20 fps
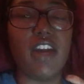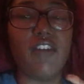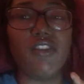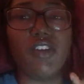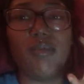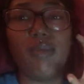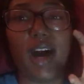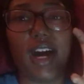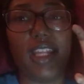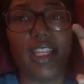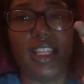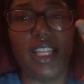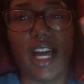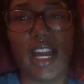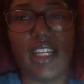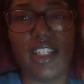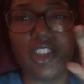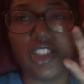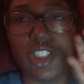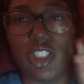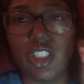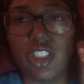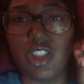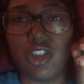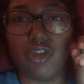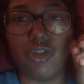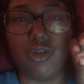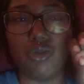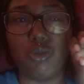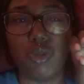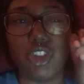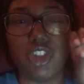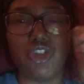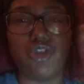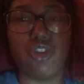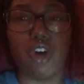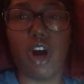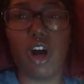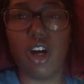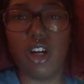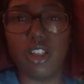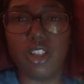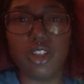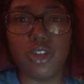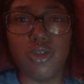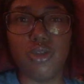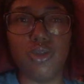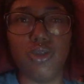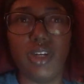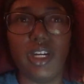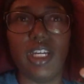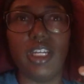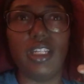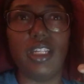everybody like just was drawn to,